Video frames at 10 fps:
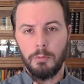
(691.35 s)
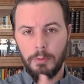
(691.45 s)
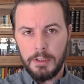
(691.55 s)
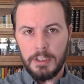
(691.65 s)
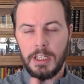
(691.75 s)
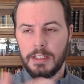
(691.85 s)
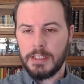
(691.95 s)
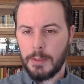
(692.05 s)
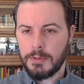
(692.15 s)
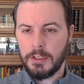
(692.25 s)
really
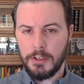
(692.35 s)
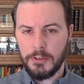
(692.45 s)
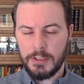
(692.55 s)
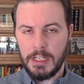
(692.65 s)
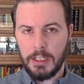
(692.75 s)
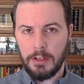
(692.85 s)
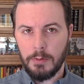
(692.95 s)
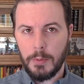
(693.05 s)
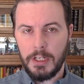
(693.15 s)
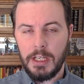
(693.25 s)
adept at understanding
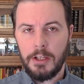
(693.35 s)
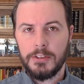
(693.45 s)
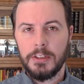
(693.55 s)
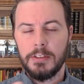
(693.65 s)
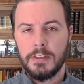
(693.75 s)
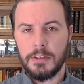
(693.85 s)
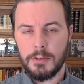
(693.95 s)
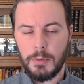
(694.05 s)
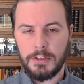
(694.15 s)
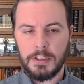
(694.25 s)
everybody else's and
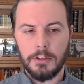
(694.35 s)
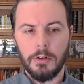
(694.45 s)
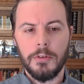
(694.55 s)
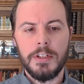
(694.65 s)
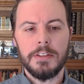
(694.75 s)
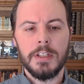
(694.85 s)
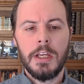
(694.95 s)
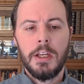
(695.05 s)
suppressing their own needs.